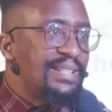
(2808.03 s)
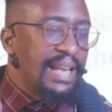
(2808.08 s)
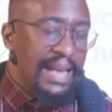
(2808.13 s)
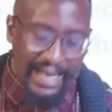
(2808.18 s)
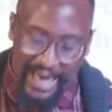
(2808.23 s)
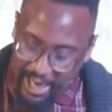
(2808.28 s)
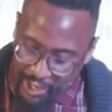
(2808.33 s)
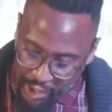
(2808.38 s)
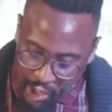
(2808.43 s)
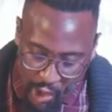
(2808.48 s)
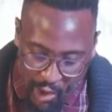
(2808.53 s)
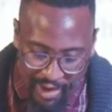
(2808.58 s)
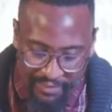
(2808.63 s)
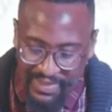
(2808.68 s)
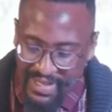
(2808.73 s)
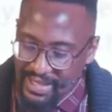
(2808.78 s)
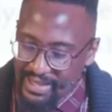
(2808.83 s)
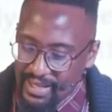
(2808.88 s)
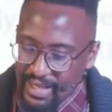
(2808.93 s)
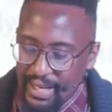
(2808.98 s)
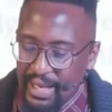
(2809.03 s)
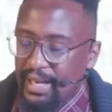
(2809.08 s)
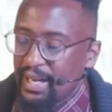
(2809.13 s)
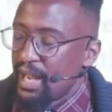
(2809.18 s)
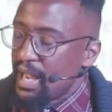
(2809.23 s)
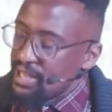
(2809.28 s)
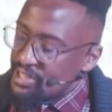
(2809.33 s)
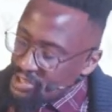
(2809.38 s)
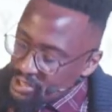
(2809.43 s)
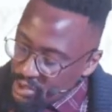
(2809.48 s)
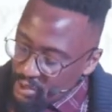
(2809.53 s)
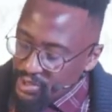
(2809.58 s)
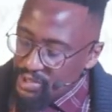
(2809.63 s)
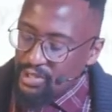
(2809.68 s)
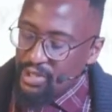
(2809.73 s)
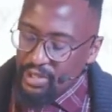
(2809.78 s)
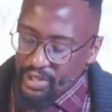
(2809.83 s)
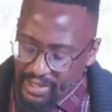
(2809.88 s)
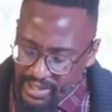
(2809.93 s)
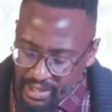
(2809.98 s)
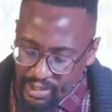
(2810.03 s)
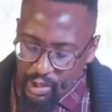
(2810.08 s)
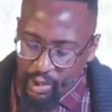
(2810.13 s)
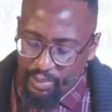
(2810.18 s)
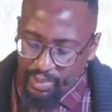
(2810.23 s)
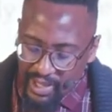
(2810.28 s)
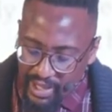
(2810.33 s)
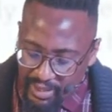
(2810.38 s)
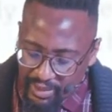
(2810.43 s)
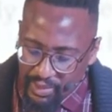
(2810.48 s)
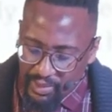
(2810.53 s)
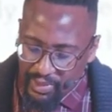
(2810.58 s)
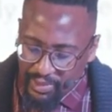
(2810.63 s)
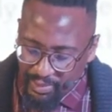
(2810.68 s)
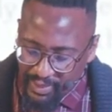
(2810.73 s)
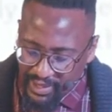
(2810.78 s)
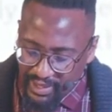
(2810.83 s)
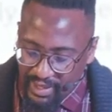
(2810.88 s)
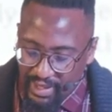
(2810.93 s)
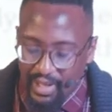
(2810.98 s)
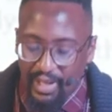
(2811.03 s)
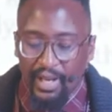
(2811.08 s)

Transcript: Like, I know I've done something. Like, hey, I just don't, listen, don't be angry with me.